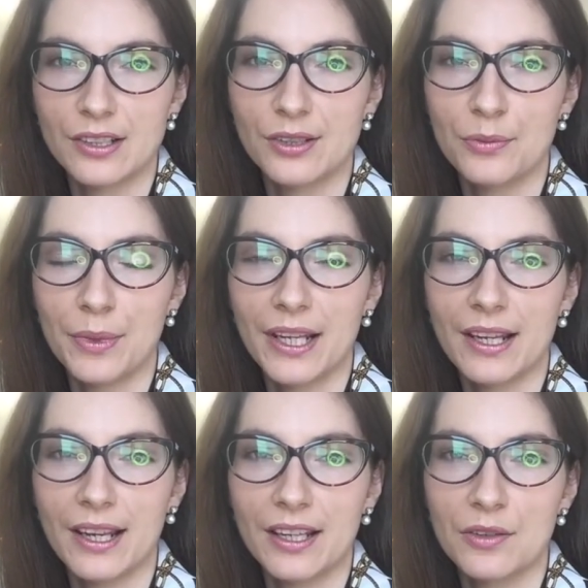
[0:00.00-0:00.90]
to be
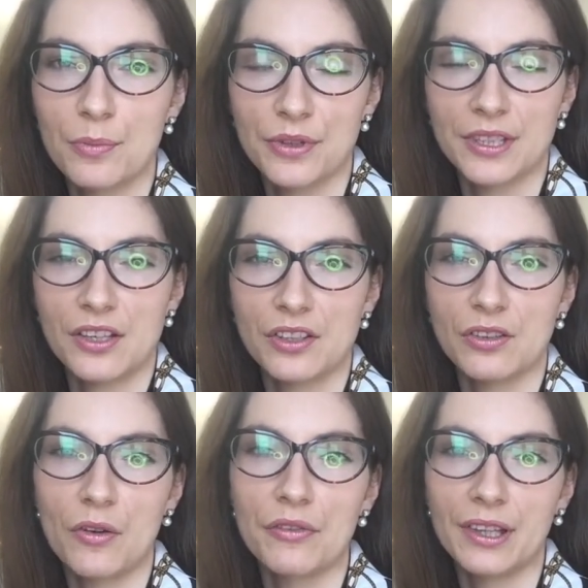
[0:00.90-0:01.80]
in possession
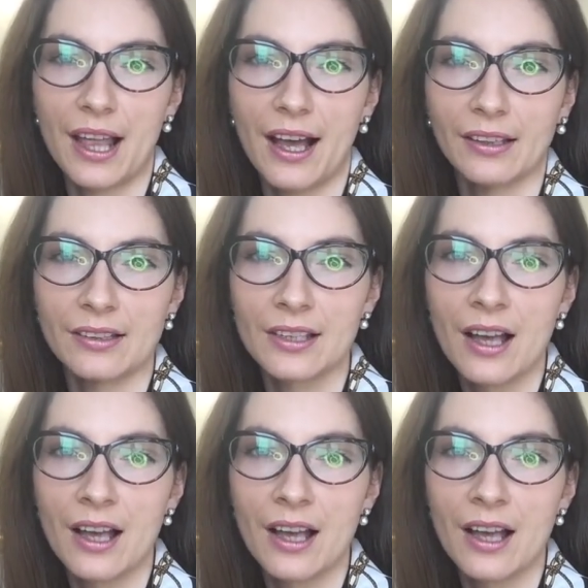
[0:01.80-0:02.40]
of the land.